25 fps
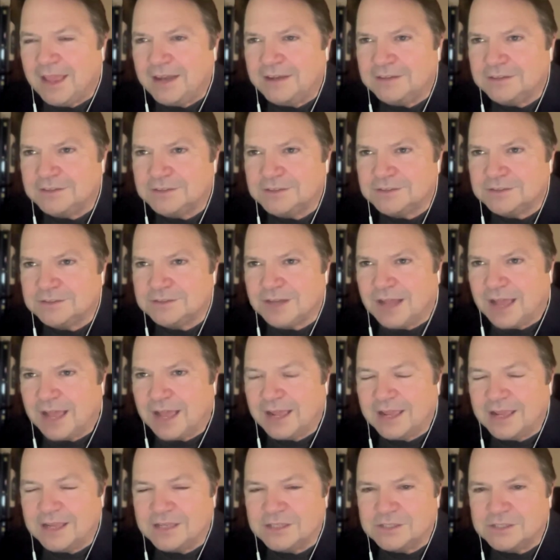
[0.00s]
And
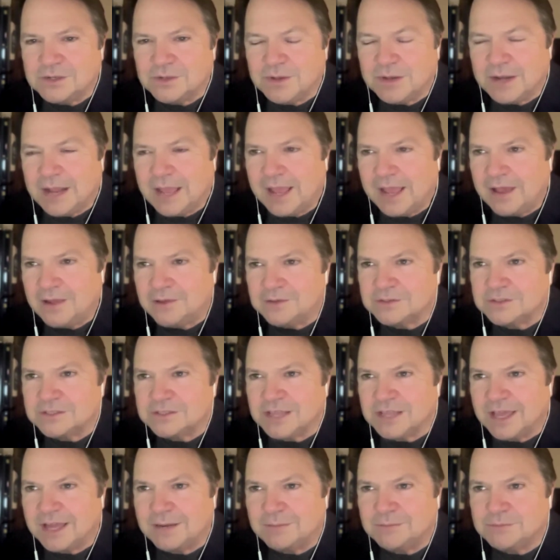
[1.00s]
I guess to an
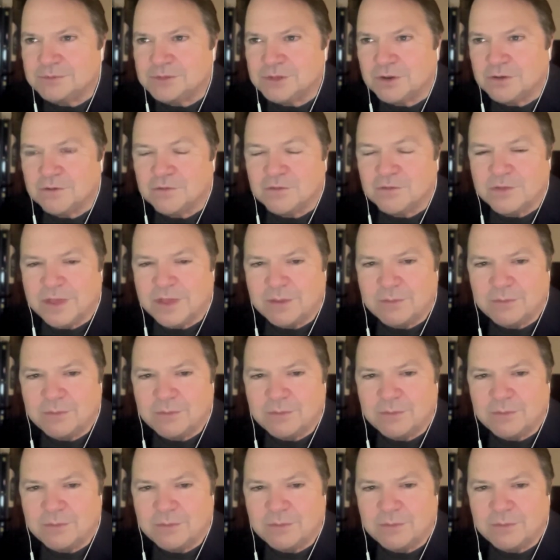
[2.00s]
outside observer,